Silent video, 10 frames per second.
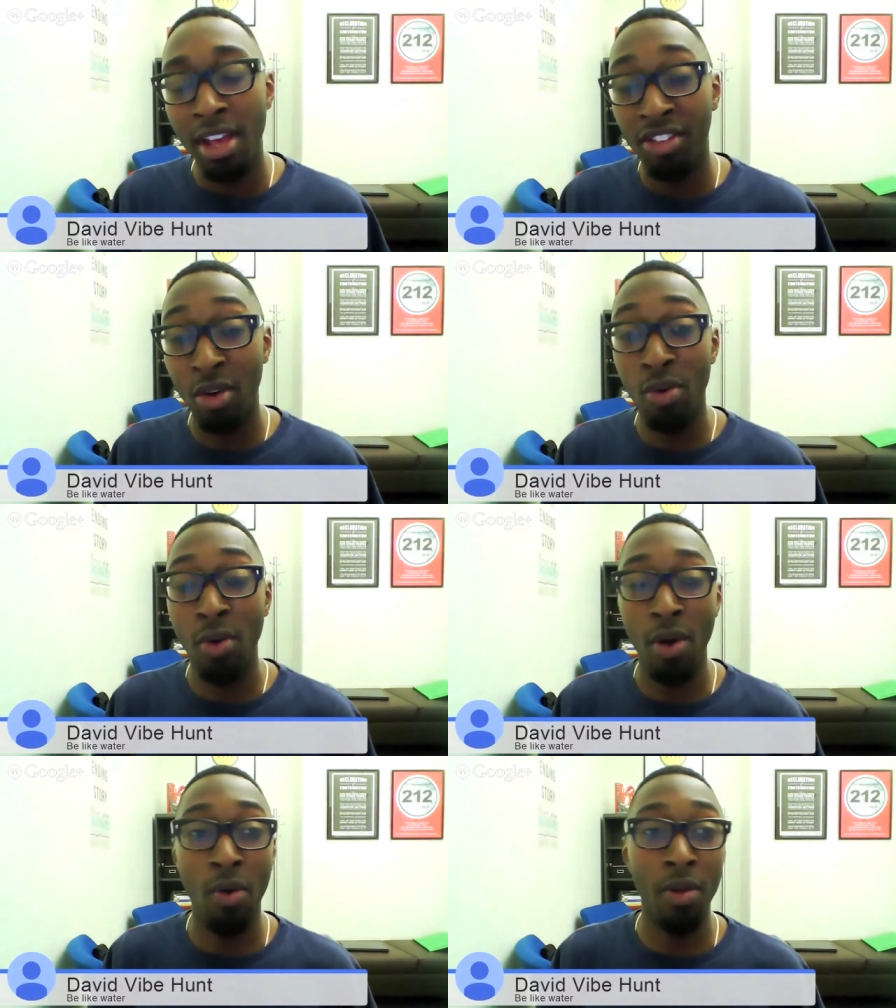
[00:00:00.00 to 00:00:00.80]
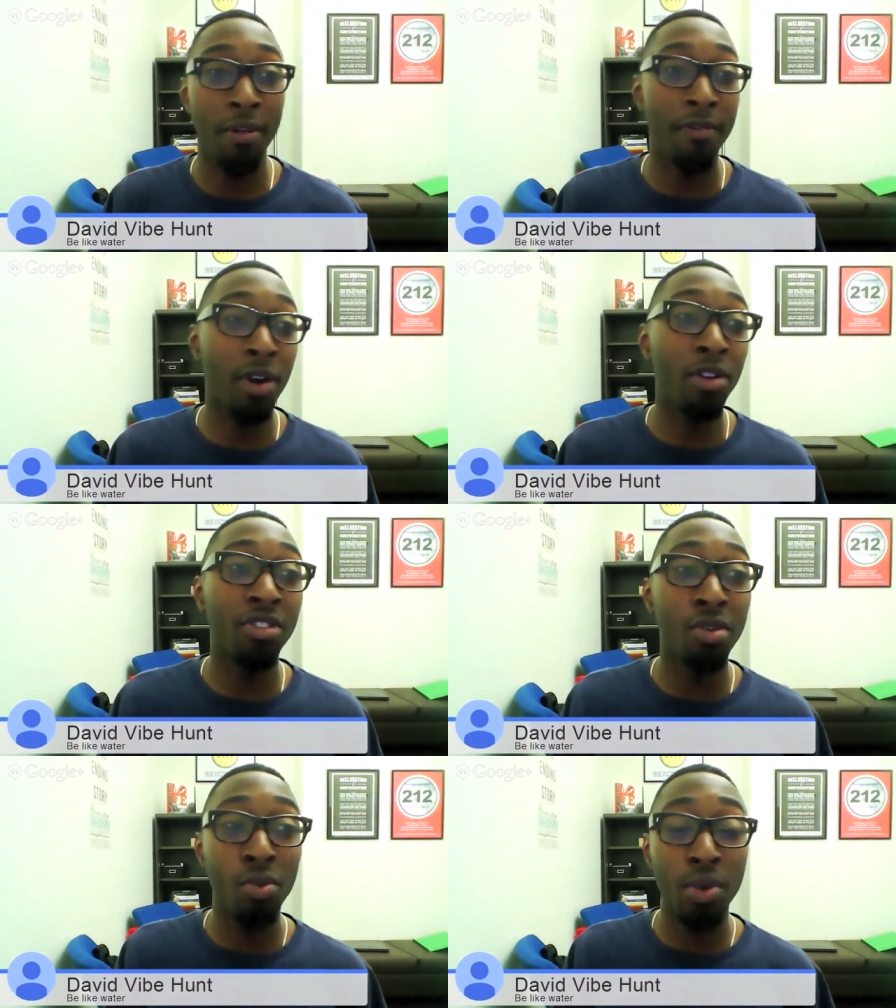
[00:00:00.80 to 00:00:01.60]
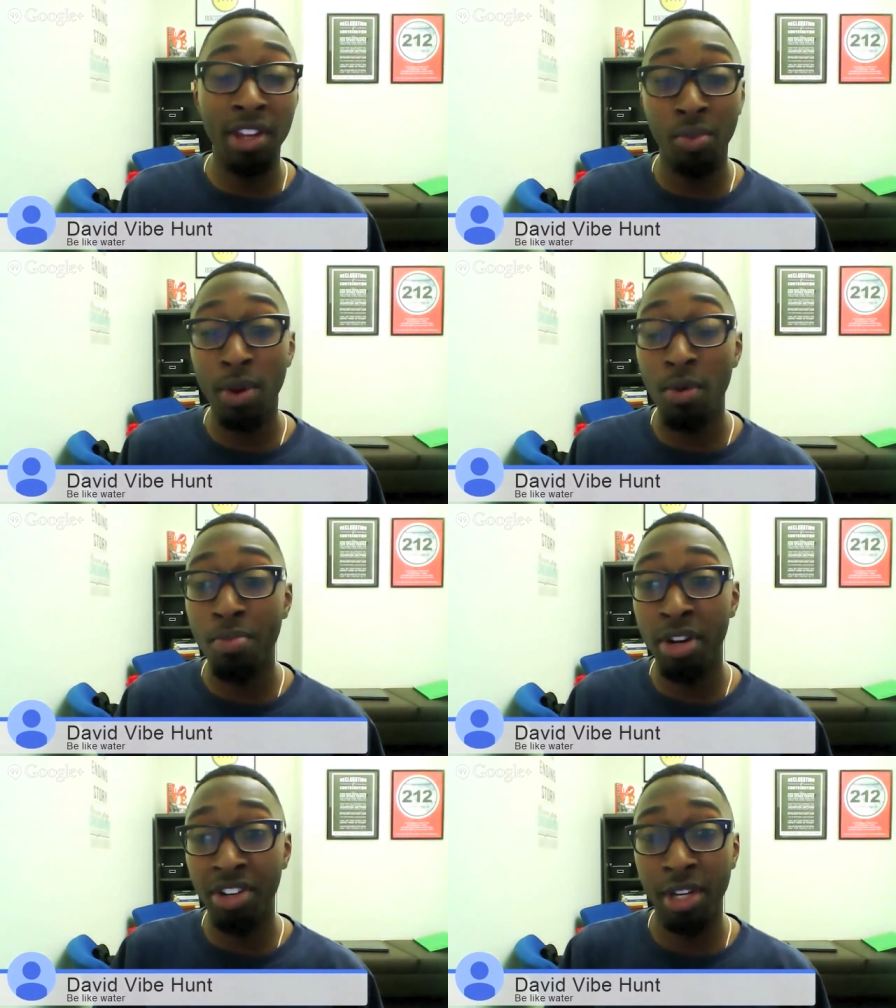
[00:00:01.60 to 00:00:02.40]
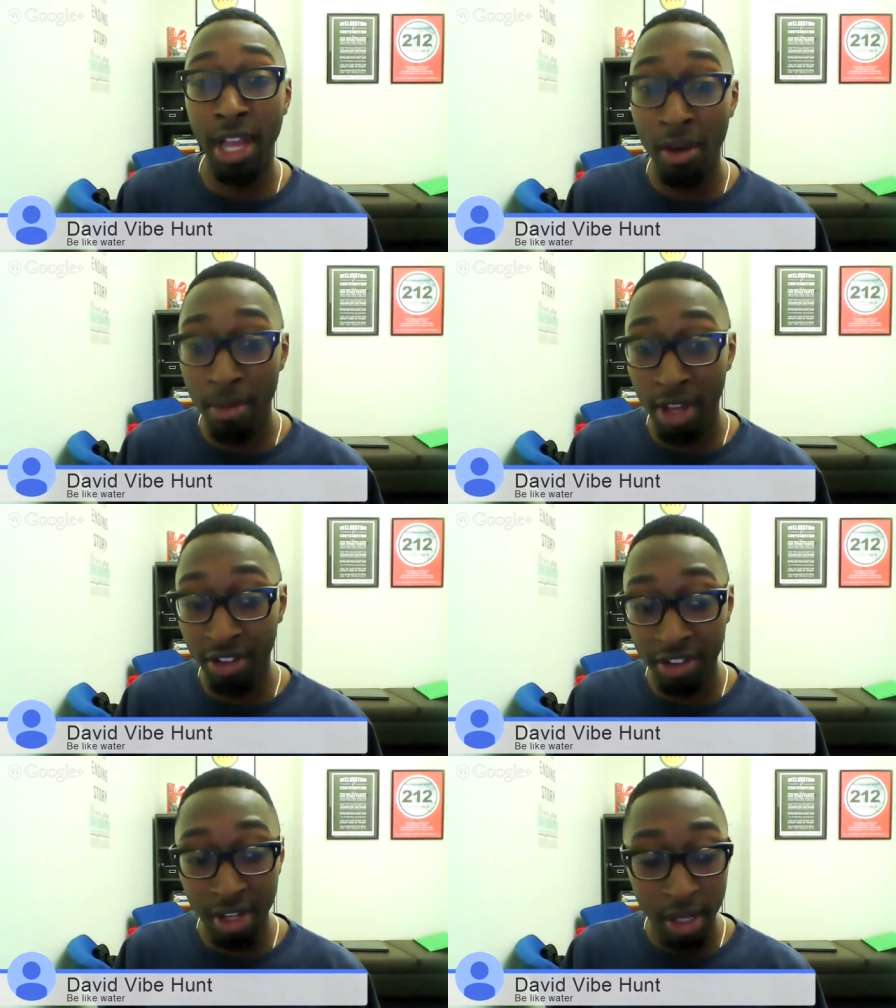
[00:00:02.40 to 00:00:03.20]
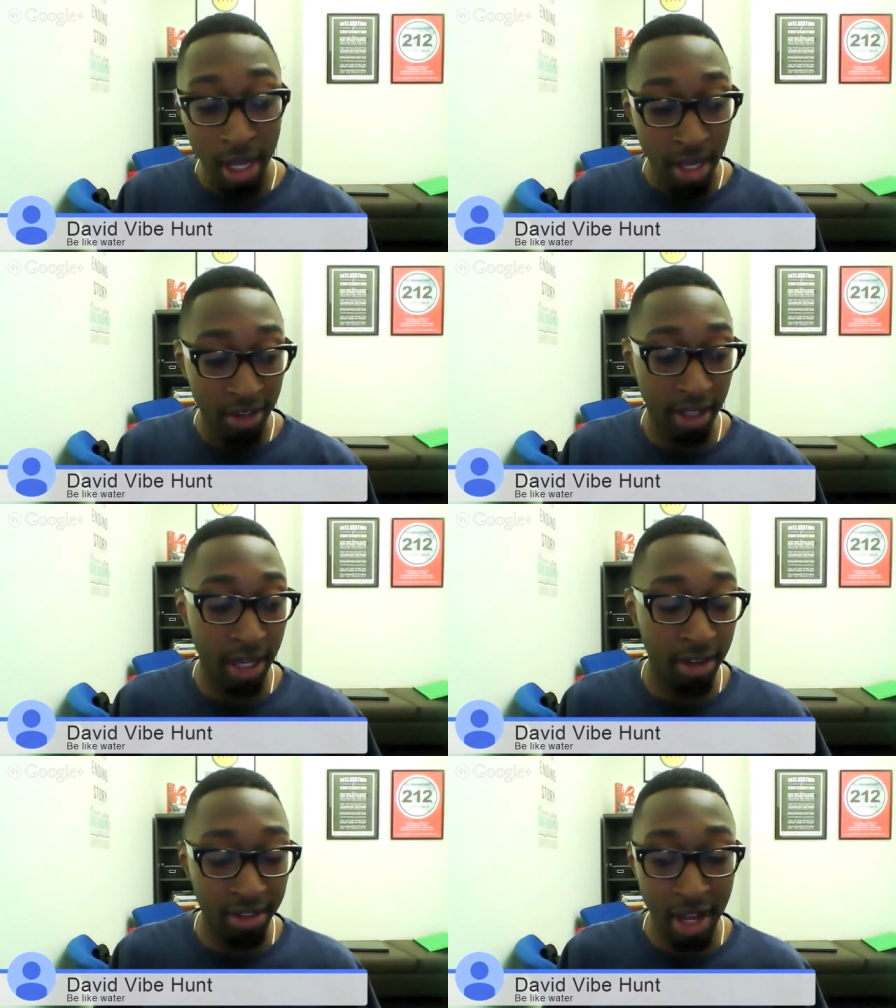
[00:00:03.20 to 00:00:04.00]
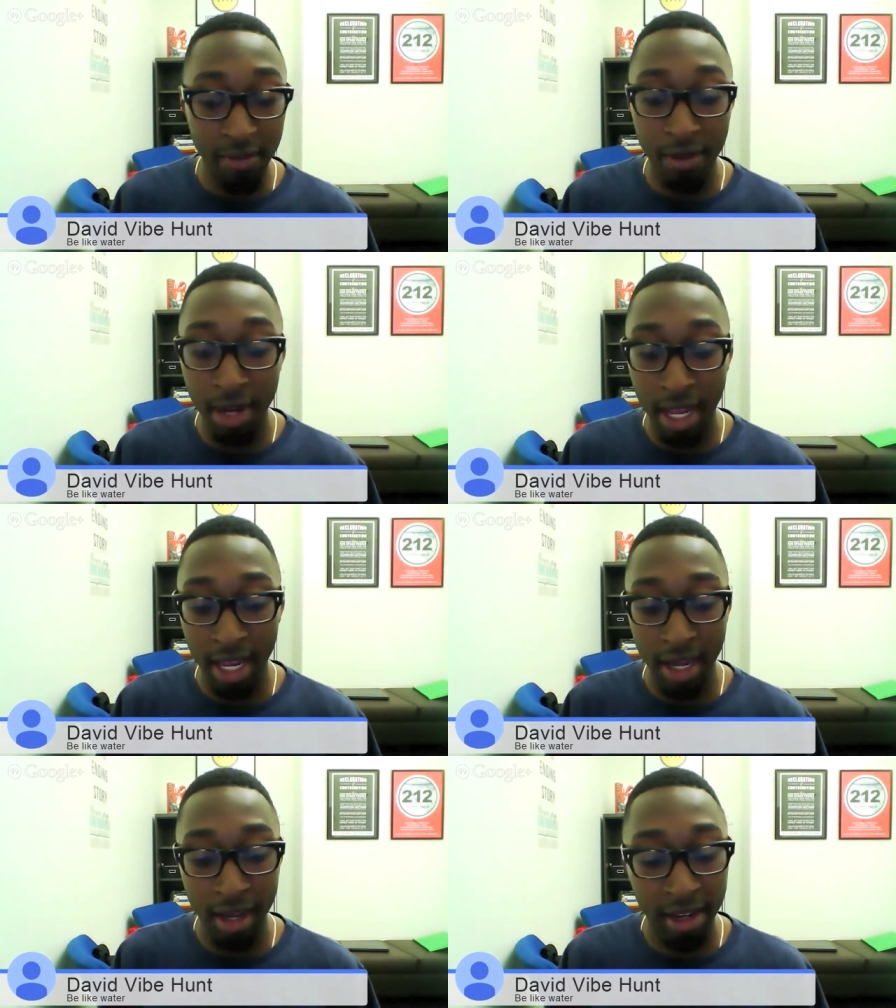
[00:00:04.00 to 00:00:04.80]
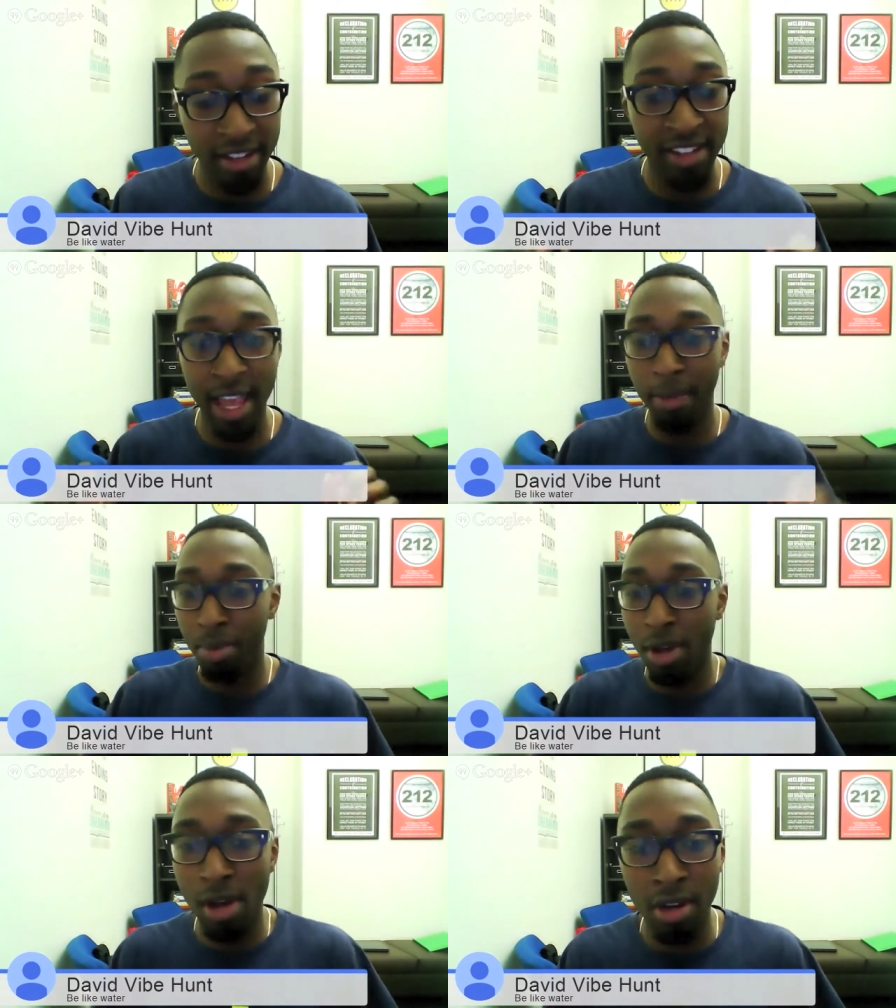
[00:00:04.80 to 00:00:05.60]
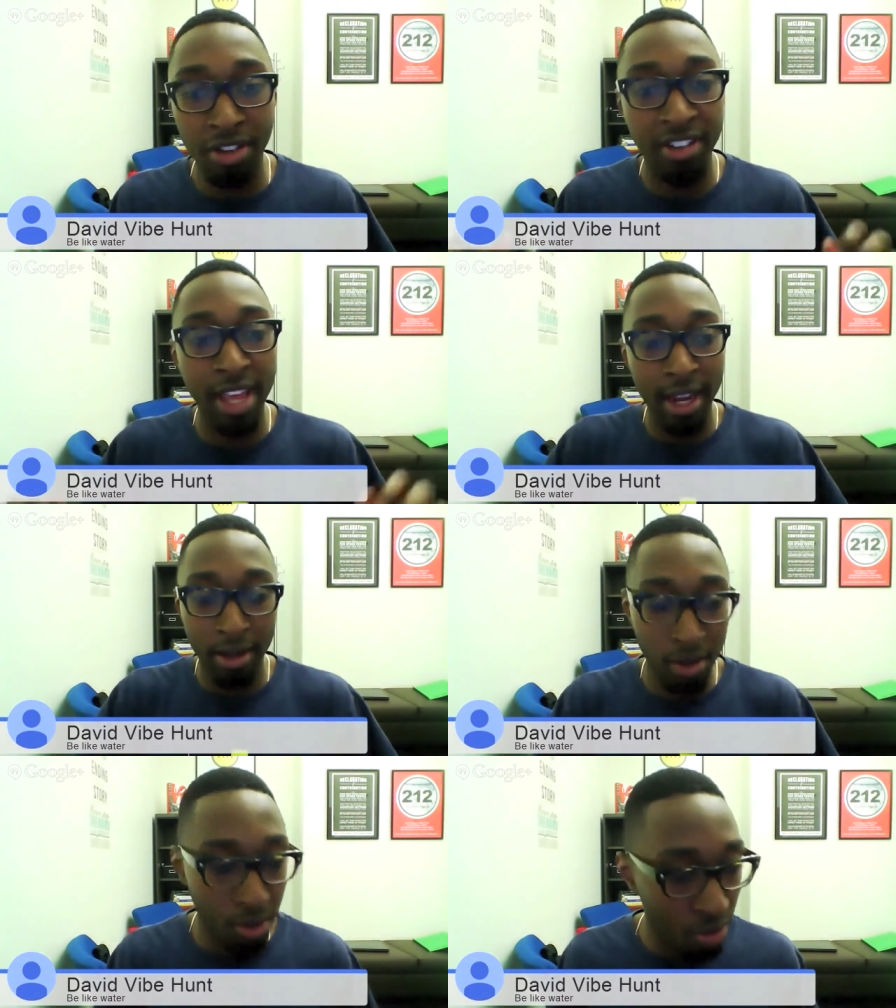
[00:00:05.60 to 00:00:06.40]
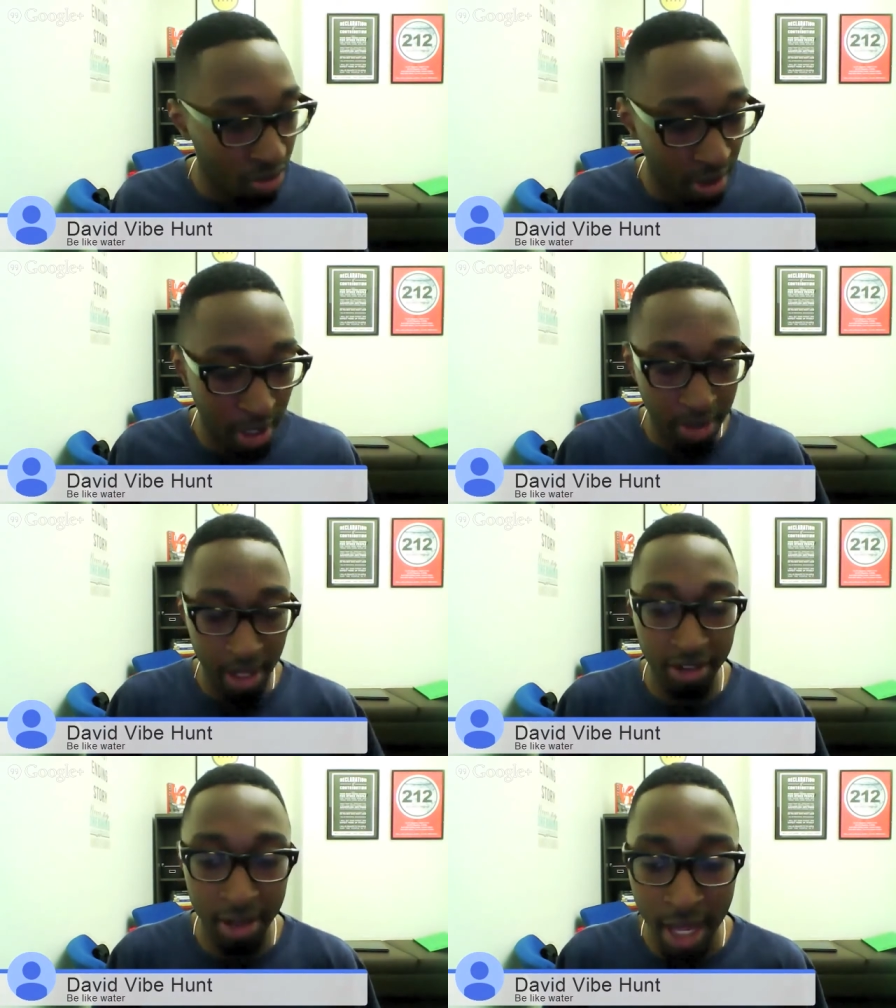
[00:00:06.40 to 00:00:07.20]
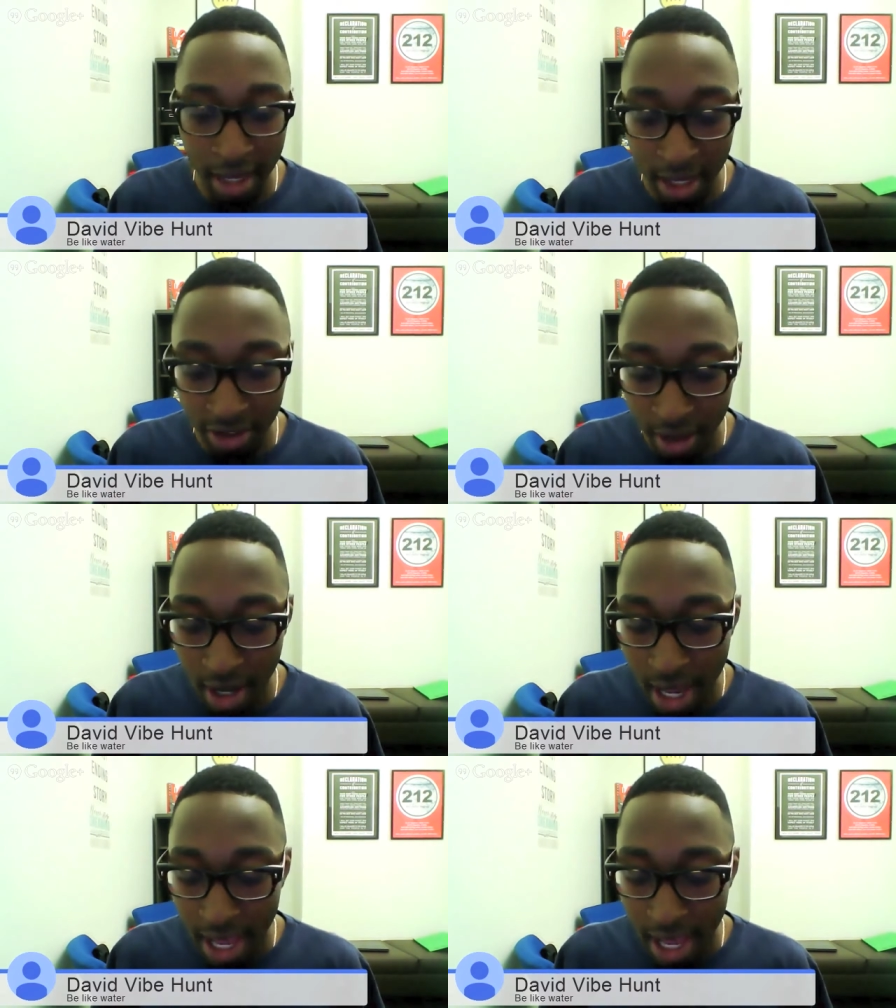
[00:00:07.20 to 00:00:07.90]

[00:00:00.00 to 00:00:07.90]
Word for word: So the first two weeks, we were pushing out messaging to get us covered in tech blogs and tech news and, and things of that nature,